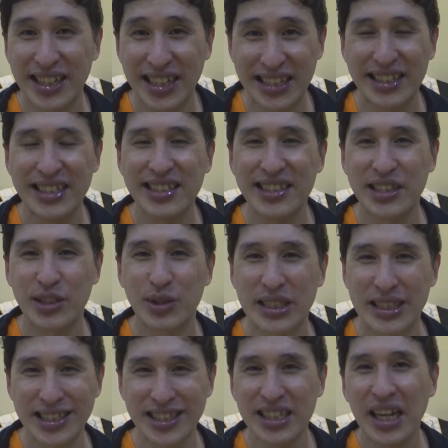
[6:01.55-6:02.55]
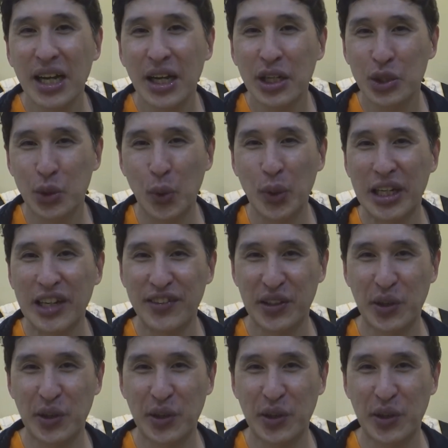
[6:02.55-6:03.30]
in this series, do leave a